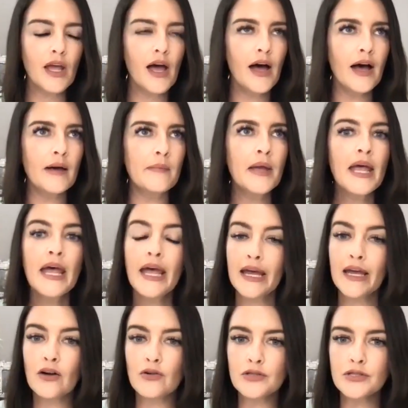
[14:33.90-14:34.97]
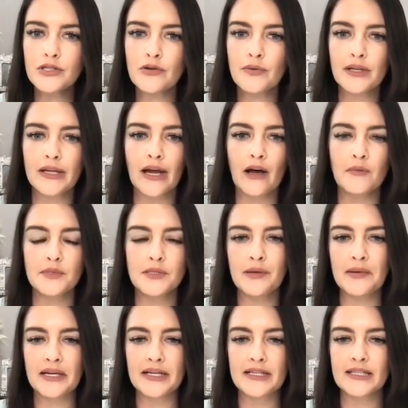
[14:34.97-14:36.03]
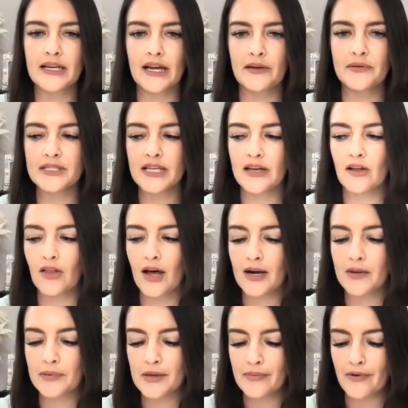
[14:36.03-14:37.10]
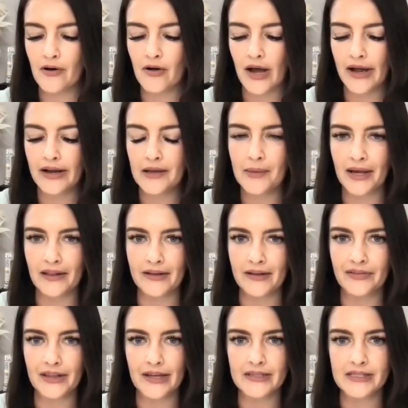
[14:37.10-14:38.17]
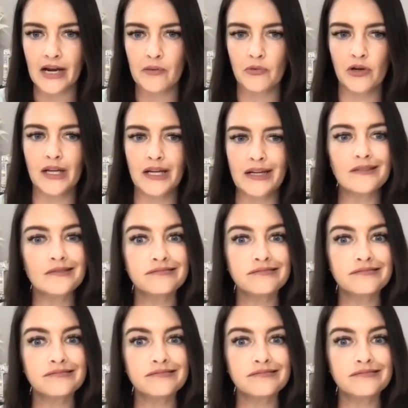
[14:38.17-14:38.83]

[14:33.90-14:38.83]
It also really helped me because, like I was saying, a lot of people kind of in my life at that time were like,